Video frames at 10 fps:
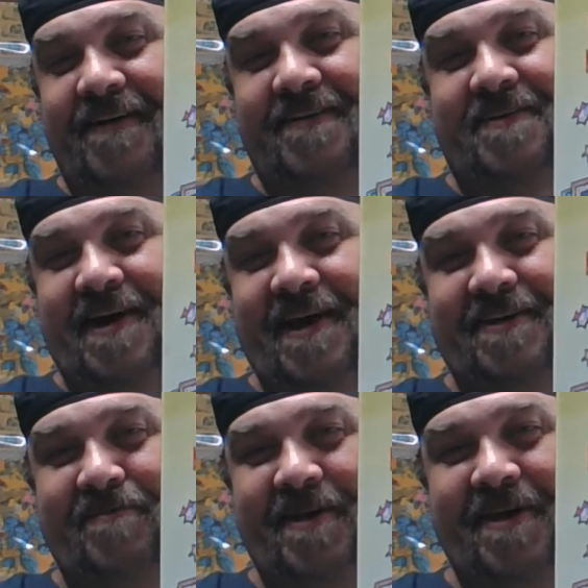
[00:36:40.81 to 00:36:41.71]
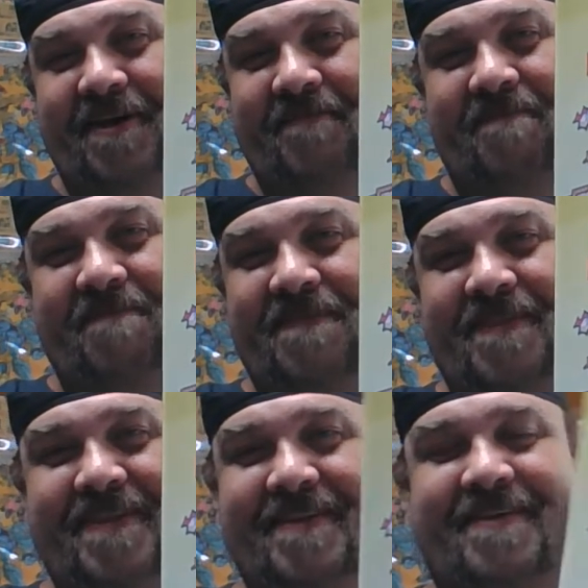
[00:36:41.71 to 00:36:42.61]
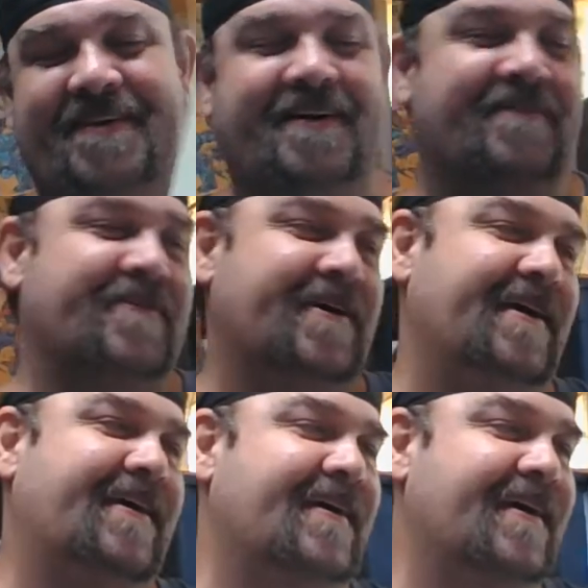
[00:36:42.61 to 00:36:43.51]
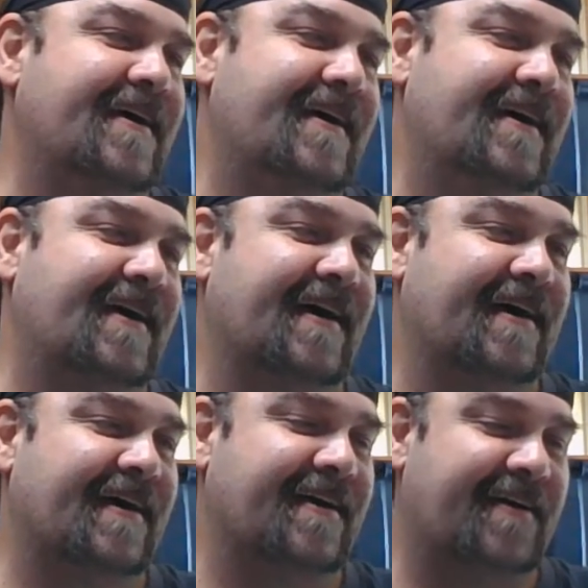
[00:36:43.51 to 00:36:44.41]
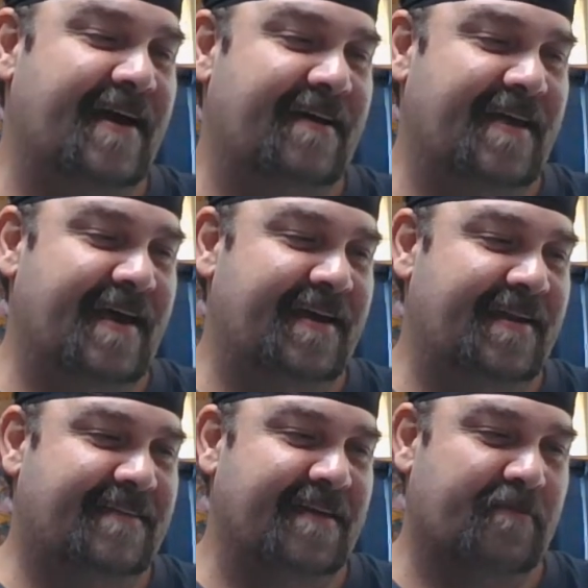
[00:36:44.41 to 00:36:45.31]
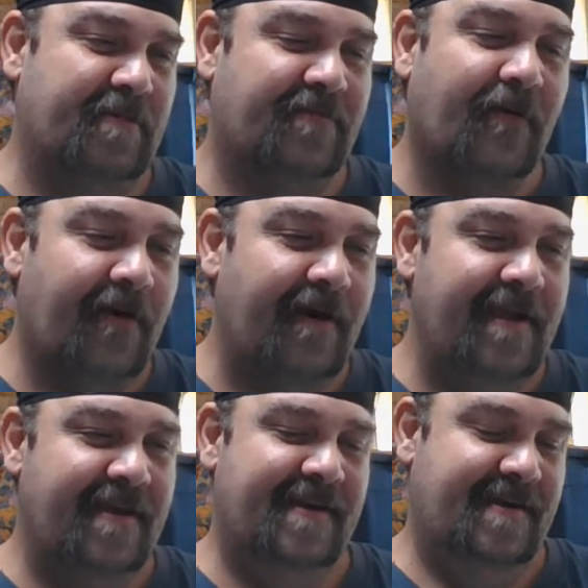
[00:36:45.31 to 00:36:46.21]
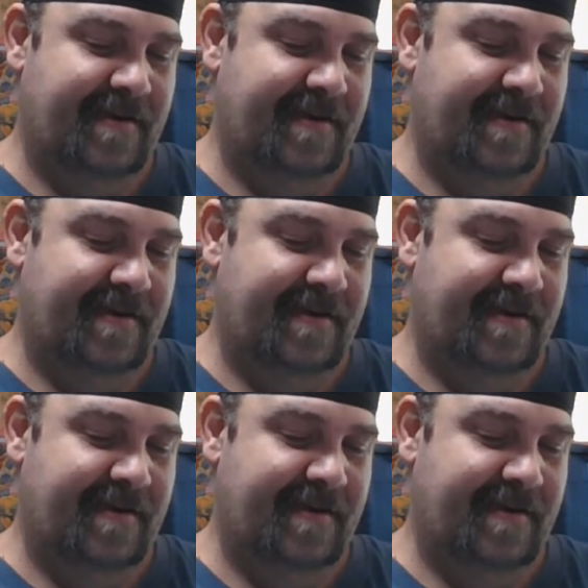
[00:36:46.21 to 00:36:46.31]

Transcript: just cracks me up. So I'm like, yeah, I'll grab that. It's number 40.